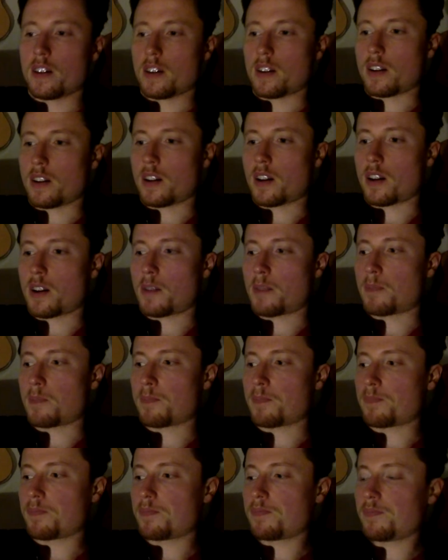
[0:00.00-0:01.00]

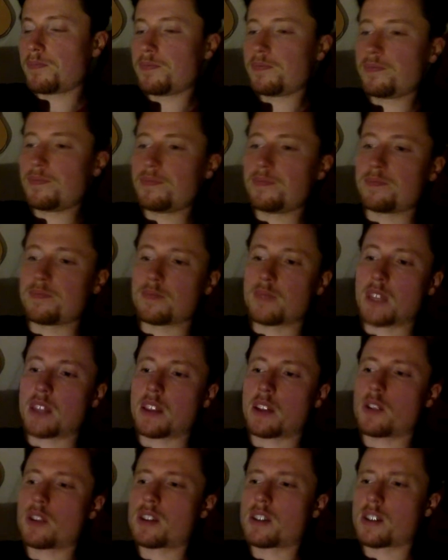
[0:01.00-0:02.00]
um, that
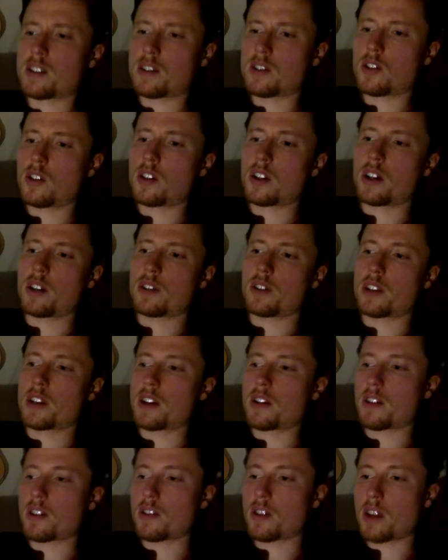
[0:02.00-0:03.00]
there is this God out
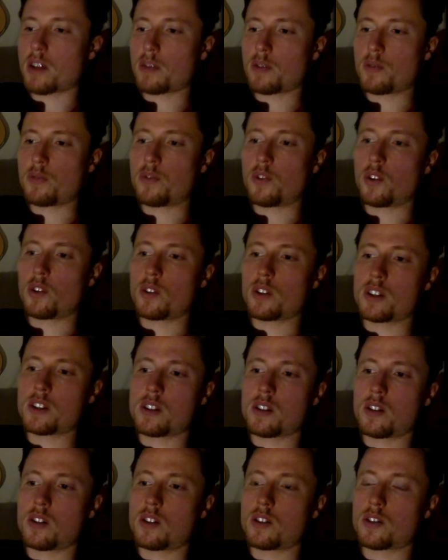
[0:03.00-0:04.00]
there, and you have to follow his
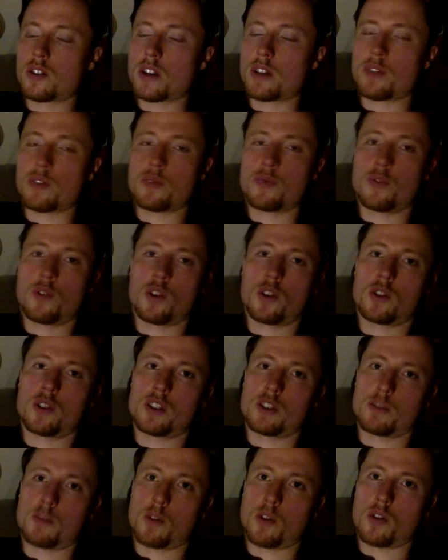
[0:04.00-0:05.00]
laws, you have to follow
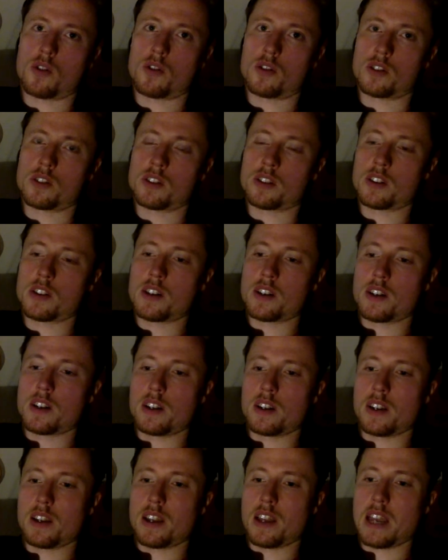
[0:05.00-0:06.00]
his morals,
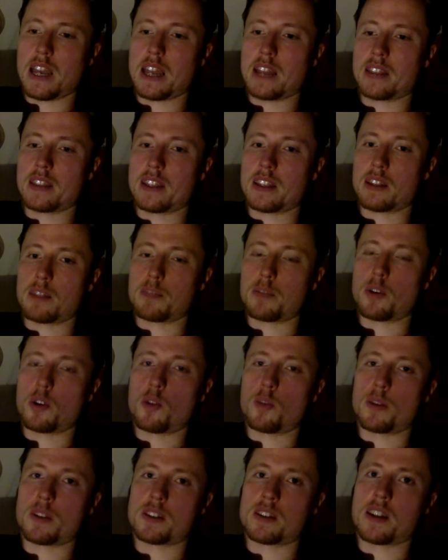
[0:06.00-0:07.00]
and that the
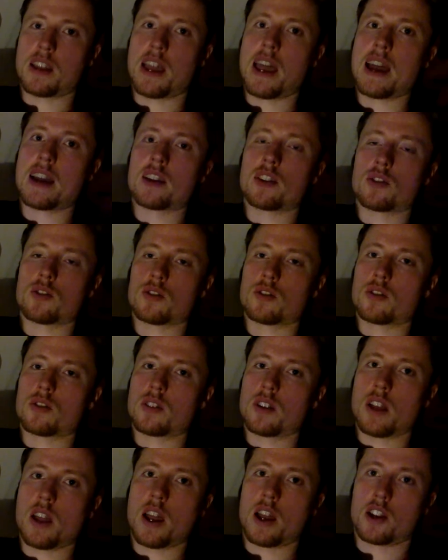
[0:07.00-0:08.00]
Pope, as an
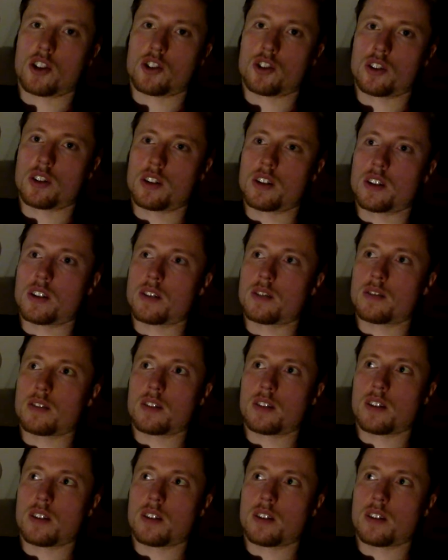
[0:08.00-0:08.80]
actor, actually